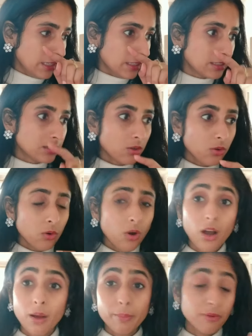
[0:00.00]
So
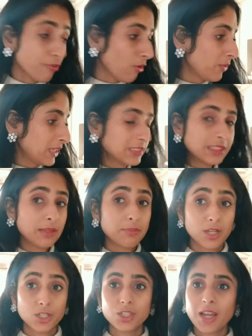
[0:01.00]
before wasting
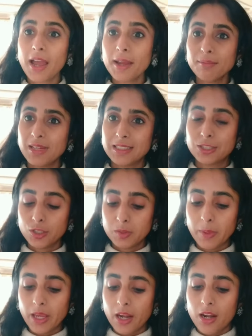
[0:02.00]
much time, let's just
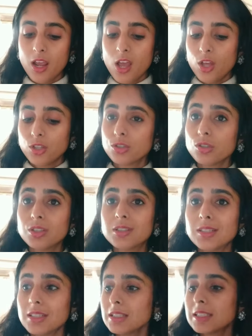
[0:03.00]
begin. So
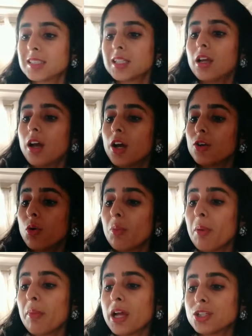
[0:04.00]
this
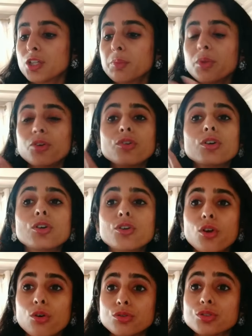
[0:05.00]
Aroma Magic Mineral
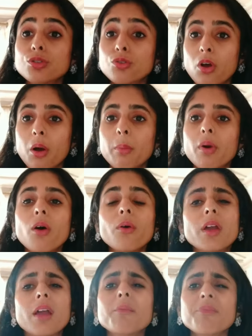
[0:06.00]
Glow Scrub.
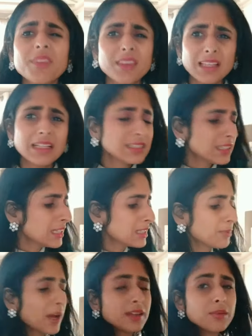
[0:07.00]
Okay, these days,
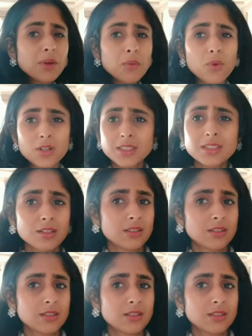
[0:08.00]
by the way, what's the